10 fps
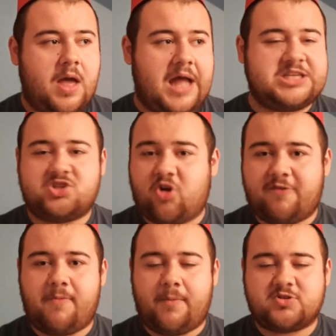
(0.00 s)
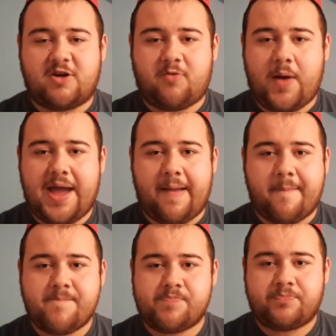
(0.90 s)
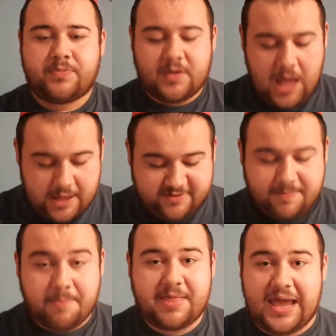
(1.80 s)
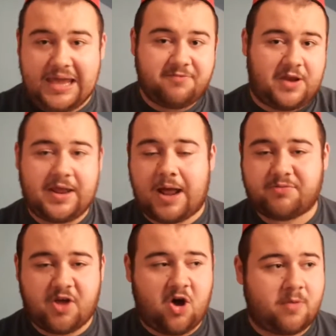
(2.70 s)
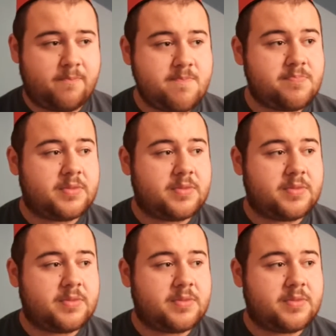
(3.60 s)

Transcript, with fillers: And she drove, drove away. So I remember that evening, I was at home.